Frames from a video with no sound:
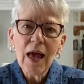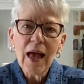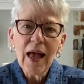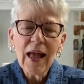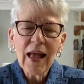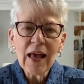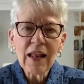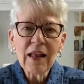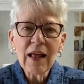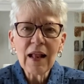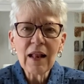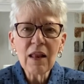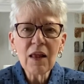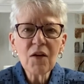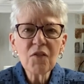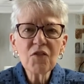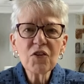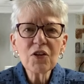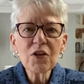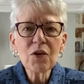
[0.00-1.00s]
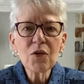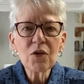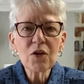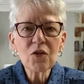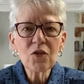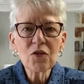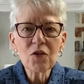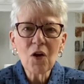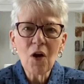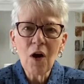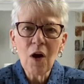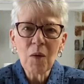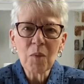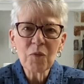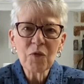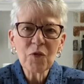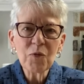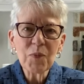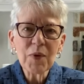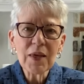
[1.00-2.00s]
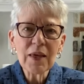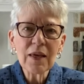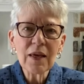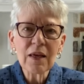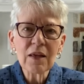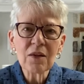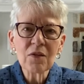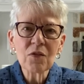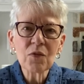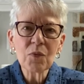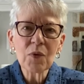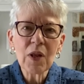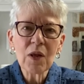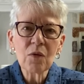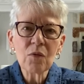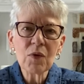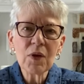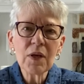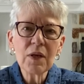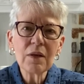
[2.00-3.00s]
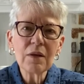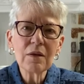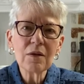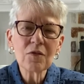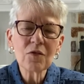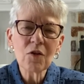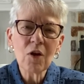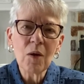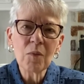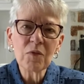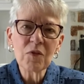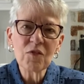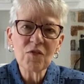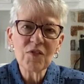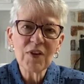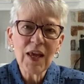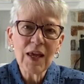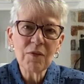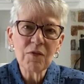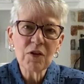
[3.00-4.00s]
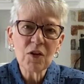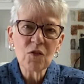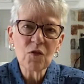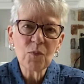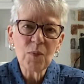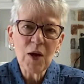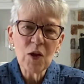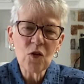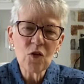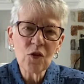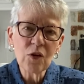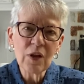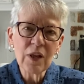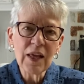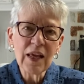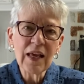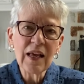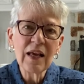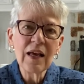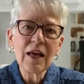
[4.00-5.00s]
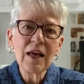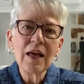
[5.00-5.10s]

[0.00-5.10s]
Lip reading: And I love to go to Psalms because when I read the Psalms of David especially,